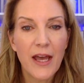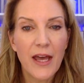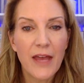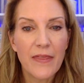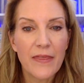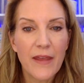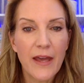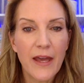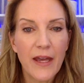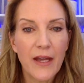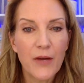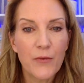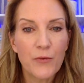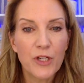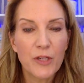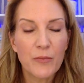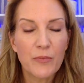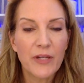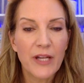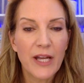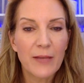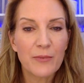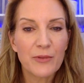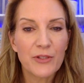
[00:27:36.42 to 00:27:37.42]
and they would
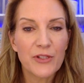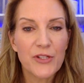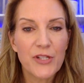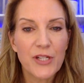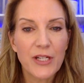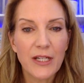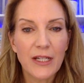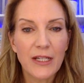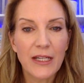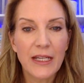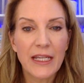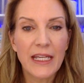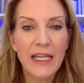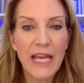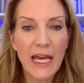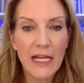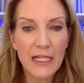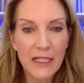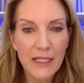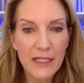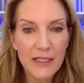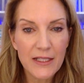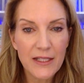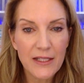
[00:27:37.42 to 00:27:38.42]
be able to get
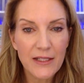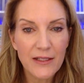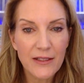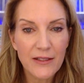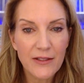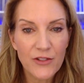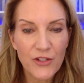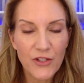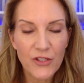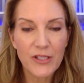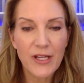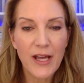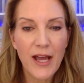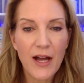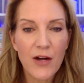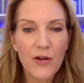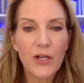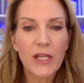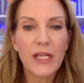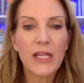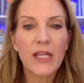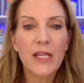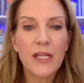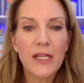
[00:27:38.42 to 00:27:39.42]
it, just
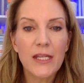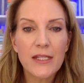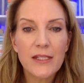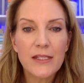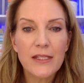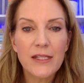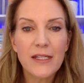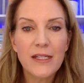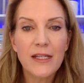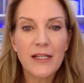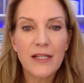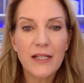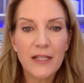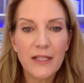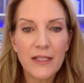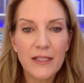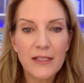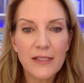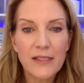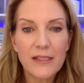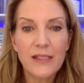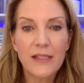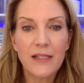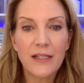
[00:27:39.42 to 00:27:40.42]
how easy it
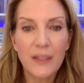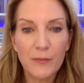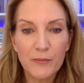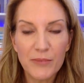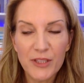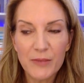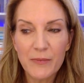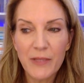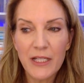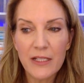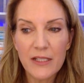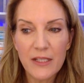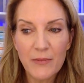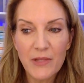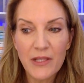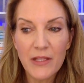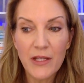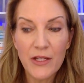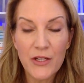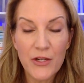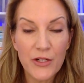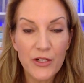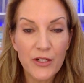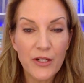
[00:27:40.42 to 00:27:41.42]
is to implement something
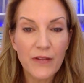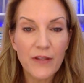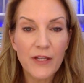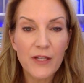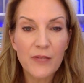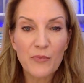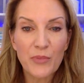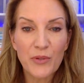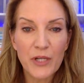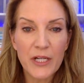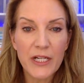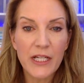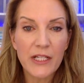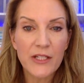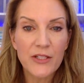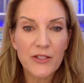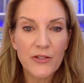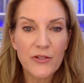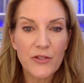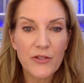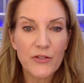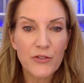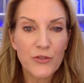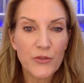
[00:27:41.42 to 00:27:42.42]
that you're going to then bring
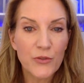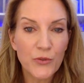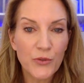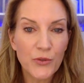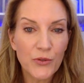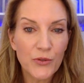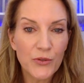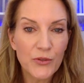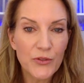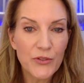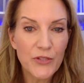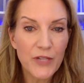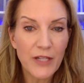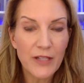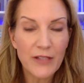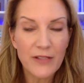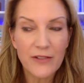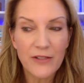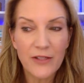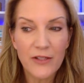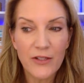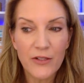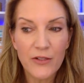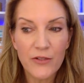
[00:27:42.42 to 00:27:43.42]
into the schools. And
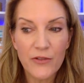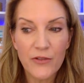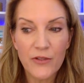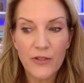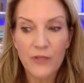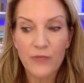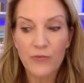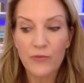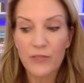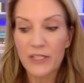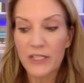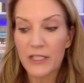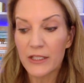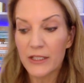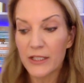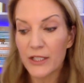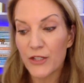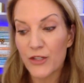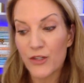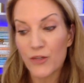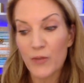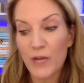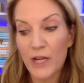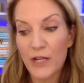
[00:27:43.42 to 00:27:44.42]
so the
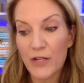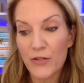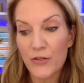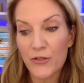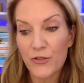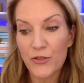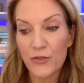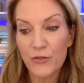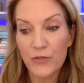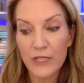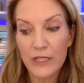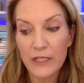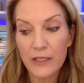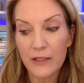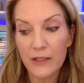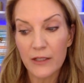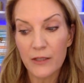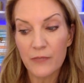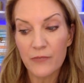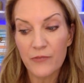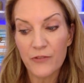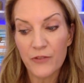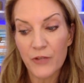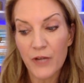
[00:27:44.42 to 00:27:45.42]
Resilience Reminders
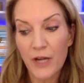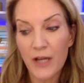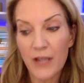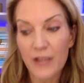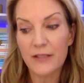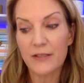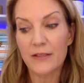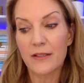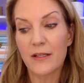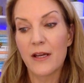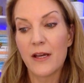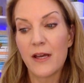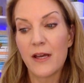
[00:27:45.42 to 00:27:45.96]
curriculum for us